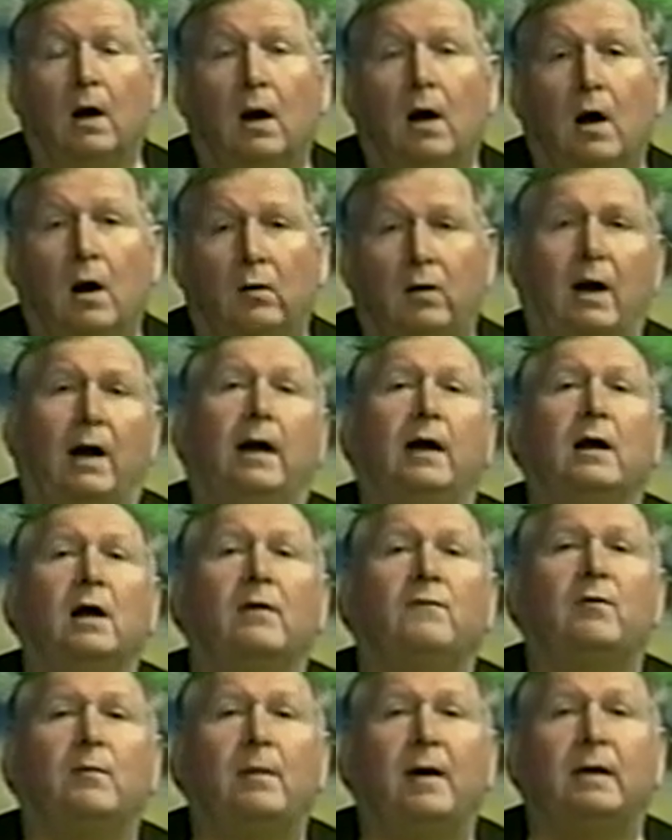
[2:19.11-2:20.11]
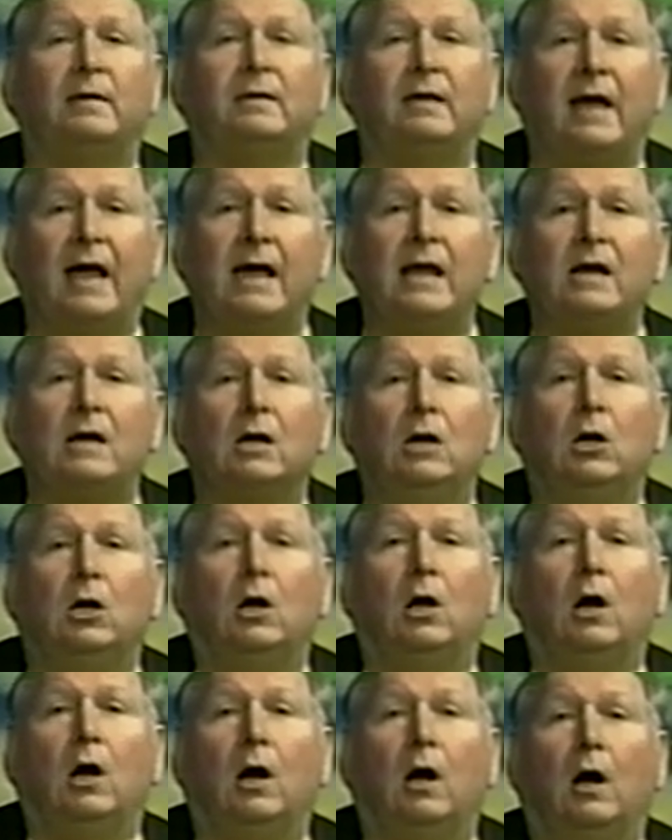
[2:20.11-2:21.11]
Okay, enough about that.
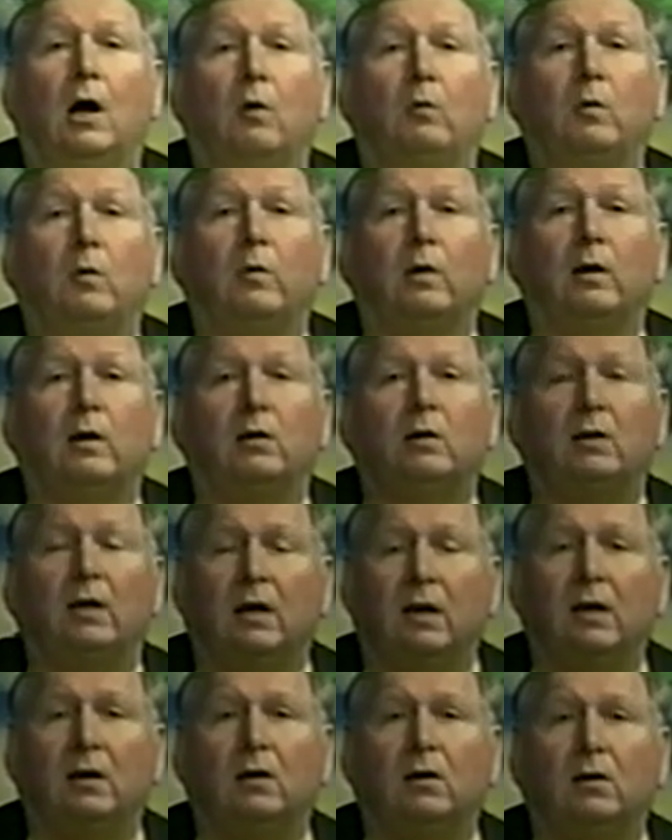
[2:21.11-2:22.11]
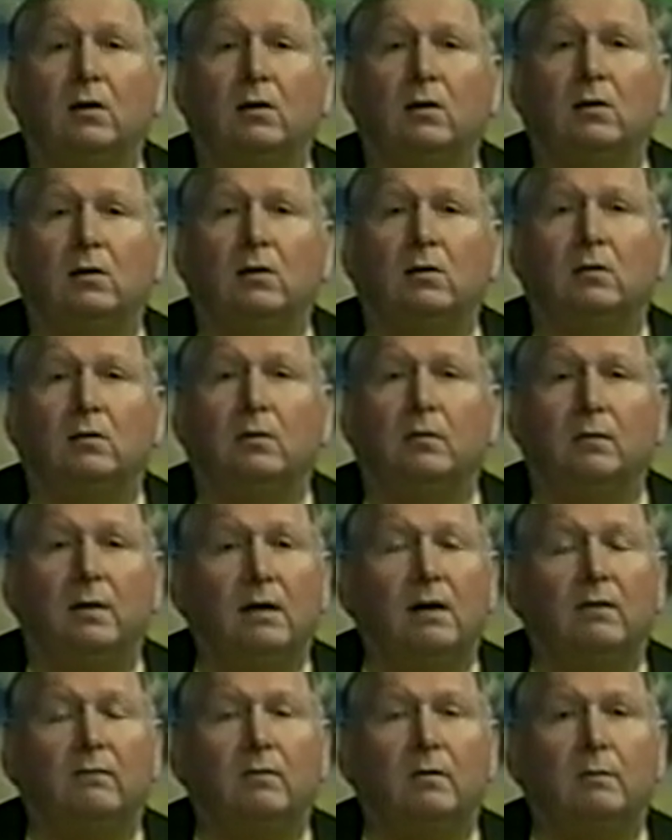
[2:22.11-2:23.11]
We want to dig into the
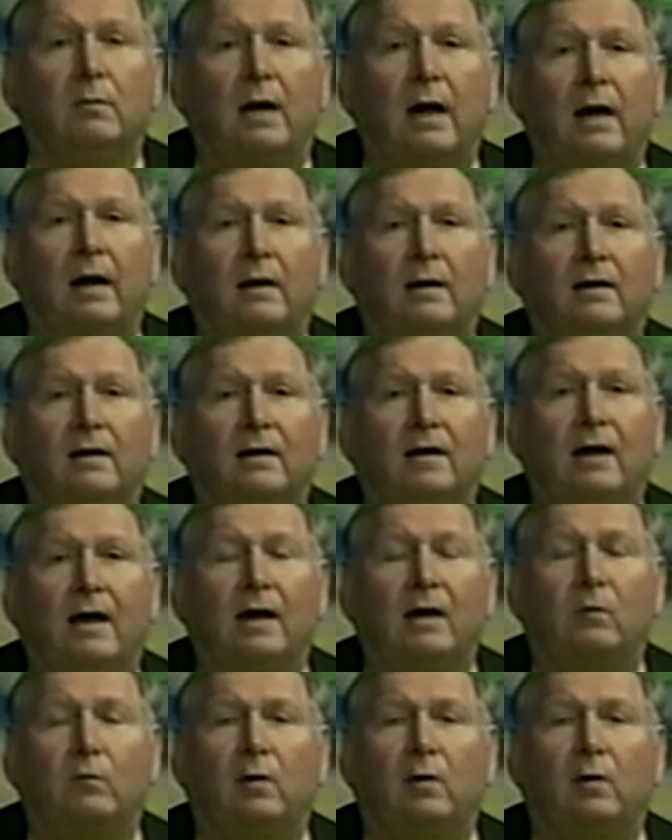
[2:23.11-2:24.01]
meat of the matter today.